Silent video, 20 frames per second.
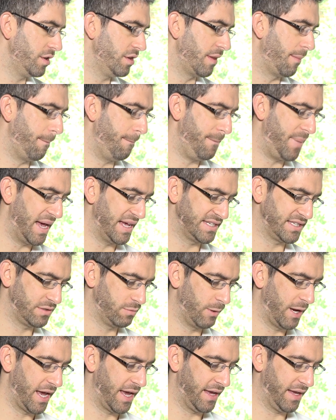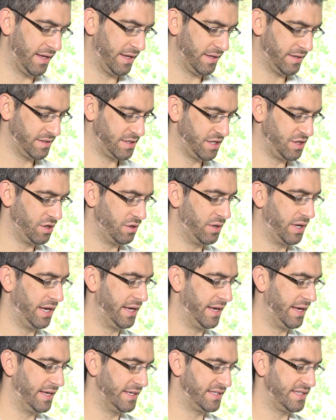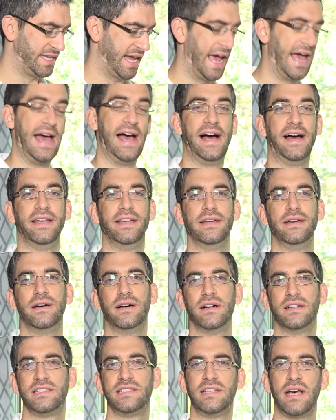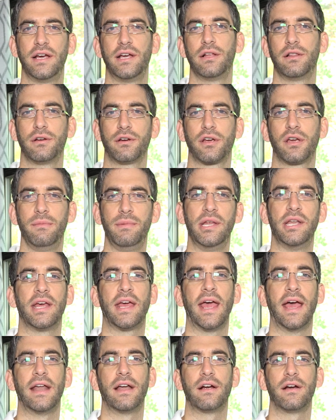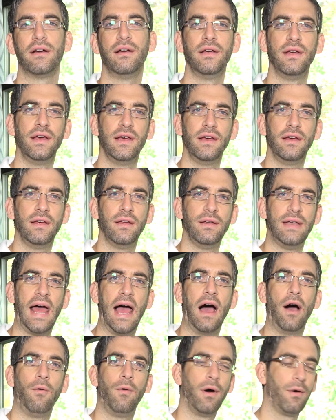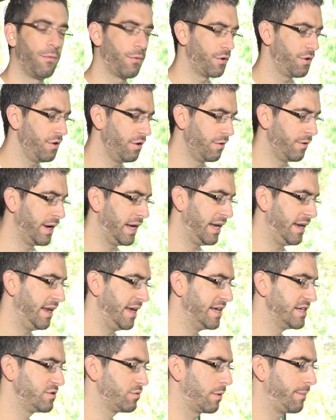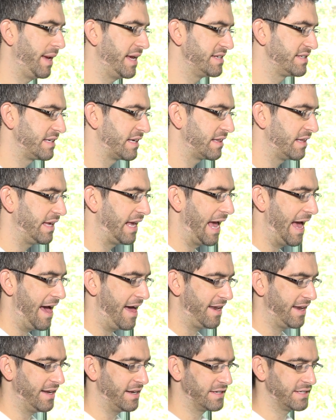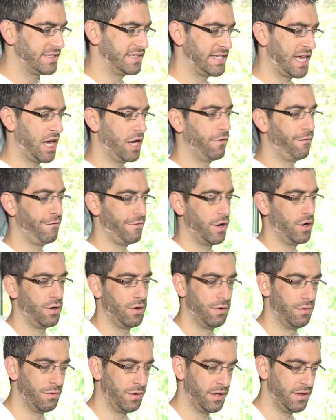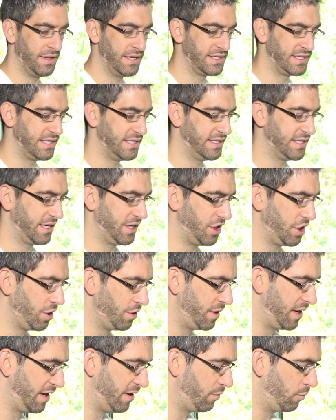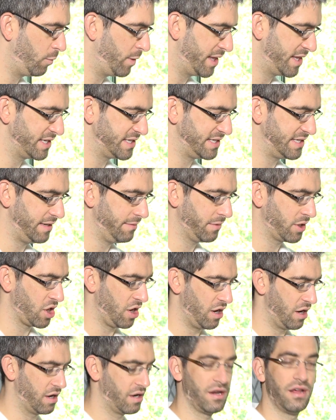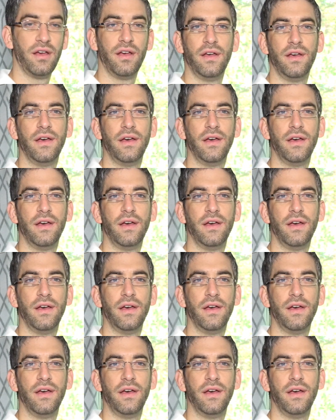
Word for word: the best way to do it is to add a cellular communicator. Now what we're doing is we're basically adding a cell phone. This is a unit with a SIM card,